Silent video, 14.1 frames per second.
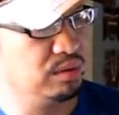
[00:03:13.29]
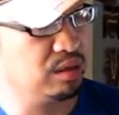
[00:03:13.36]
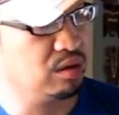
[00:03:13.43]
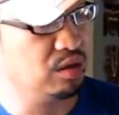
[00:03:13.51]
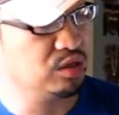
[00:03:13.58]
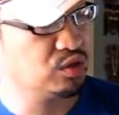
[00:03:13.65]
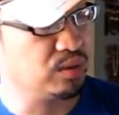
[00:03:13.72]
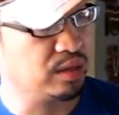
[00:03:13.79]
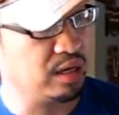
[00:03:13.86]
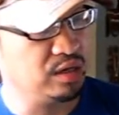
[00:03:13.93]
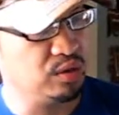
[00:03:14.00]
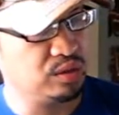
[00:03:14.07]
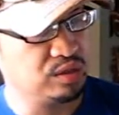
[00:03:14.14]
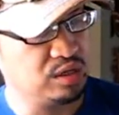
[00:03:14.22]
the construct,
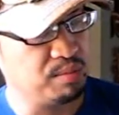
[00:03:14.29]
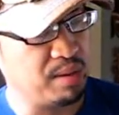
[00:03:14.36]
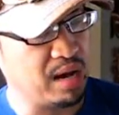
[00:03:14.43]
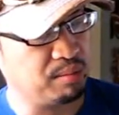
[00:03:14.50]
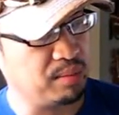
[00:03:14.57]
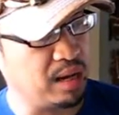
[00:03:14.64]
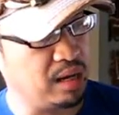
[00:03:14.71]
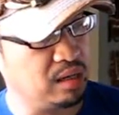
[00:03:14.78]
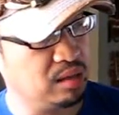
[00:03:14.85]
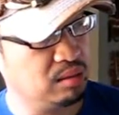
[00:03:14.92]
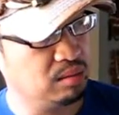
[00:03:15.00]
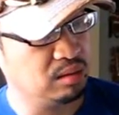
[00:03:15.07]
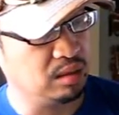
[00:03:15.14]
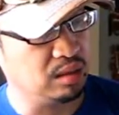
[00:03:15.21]
and you can see Batman
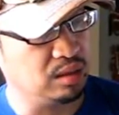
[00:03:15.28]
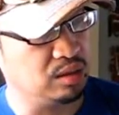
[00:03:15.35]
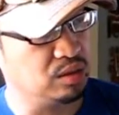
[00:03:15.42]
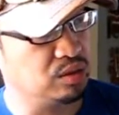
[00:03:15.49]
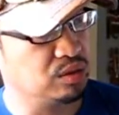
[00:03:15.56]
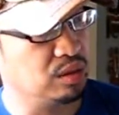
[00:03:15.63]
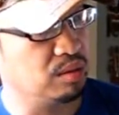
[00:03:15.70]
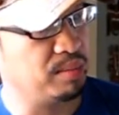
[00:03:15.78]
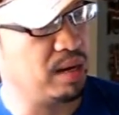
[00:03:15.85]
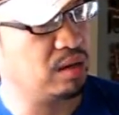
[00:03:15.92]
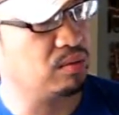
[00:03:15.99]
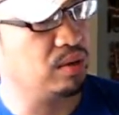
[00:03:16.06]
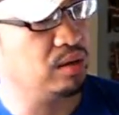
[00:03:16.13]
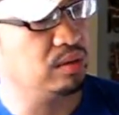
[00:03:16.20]
is in the
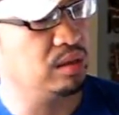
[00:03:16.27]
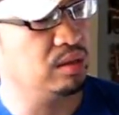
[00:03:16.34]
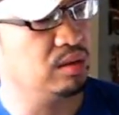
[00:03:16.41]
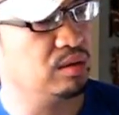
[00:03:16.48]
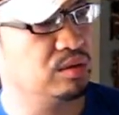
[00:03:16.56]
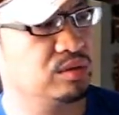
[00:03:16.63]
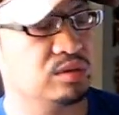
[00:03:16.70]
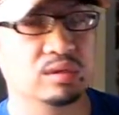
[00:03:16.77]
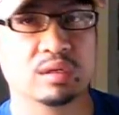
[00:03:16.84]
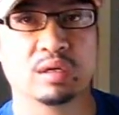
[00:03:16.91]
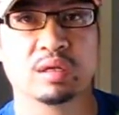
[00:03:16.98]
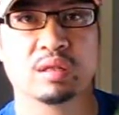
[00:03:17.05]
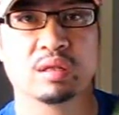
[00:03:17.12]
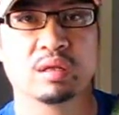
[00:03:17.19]
background and there's
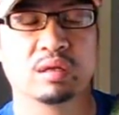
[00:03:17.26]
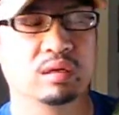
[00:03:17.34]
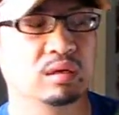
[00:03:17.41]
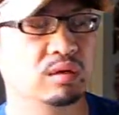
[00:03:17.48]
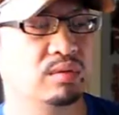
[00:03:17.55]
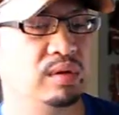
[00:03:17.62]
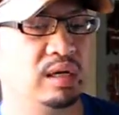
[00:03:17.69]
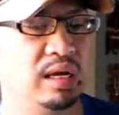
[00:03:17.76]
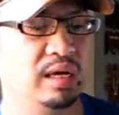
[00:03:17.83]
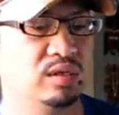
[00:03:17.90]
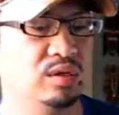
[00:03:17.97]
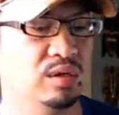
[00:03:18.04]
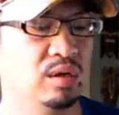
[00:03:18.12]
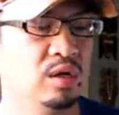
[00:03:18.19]
Green
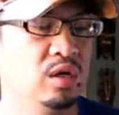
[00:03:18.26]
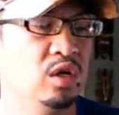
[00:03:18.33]
Lantern.